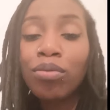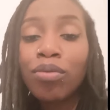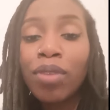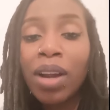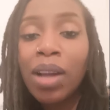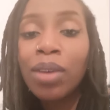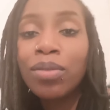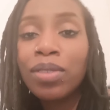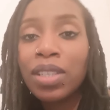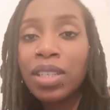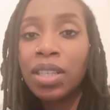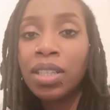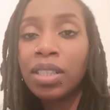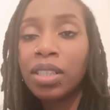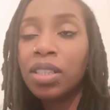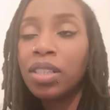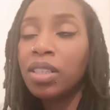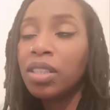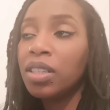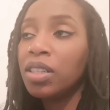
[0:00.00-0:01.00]
around it.
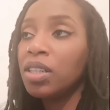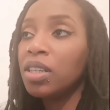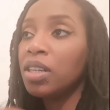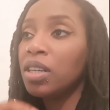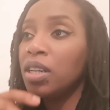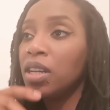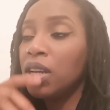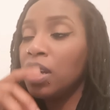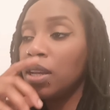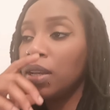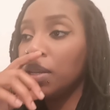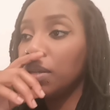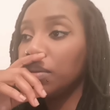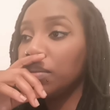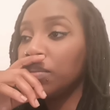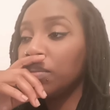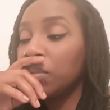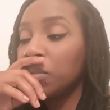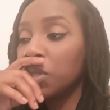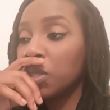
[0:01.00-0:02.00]

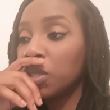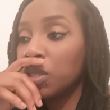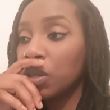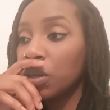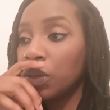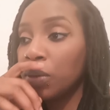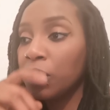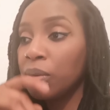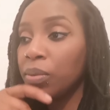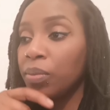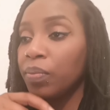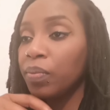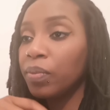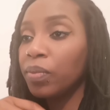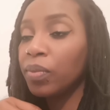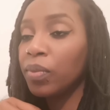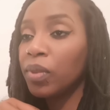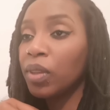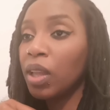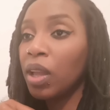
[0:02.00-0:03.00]
So
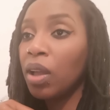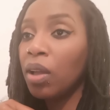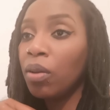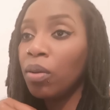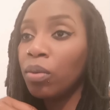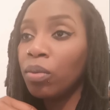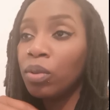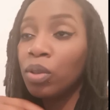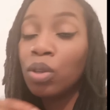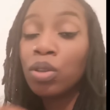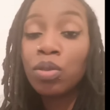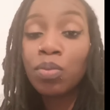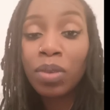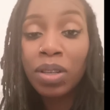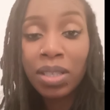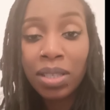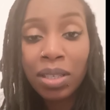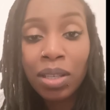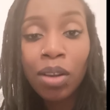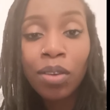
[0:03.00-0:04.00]
I'll use
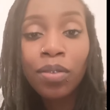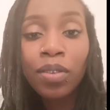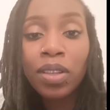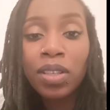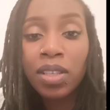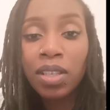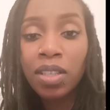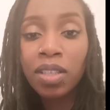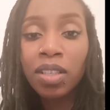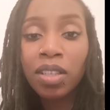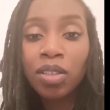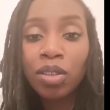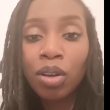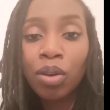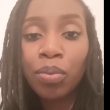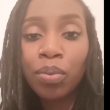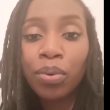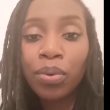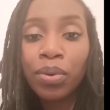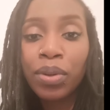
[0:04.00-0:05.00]
myself as an
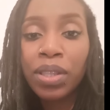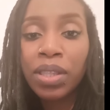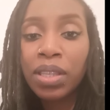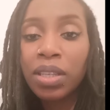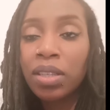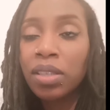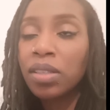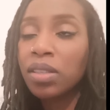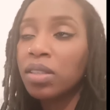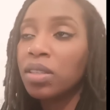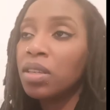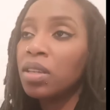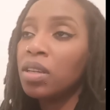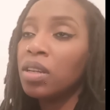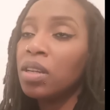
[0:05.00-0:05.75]
example in this.